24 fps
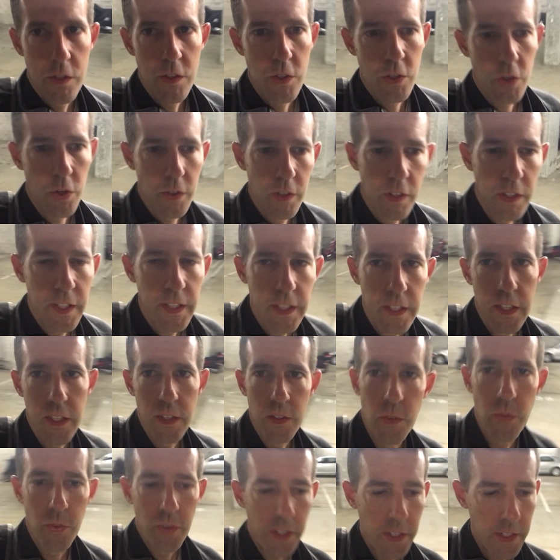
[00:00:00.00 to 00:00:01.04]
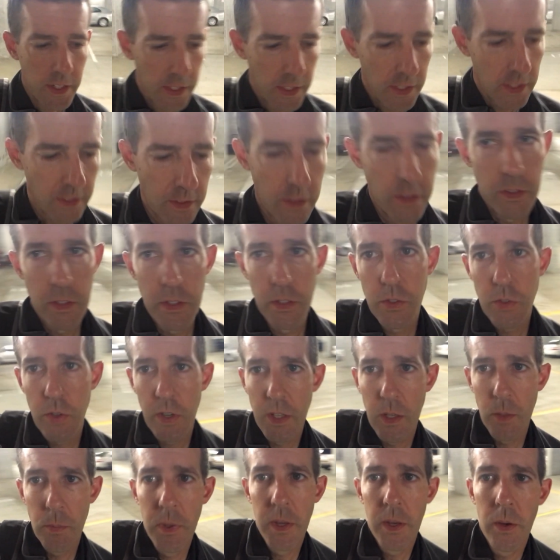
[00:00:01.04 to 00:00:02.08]
journaling and reading and just
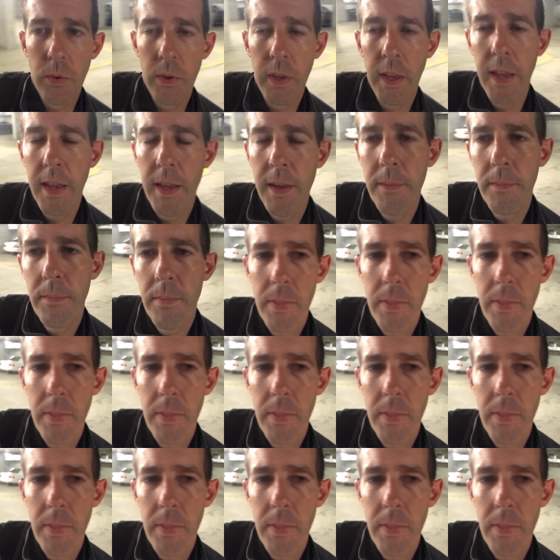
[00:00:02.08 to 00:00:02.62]
trying to be okay.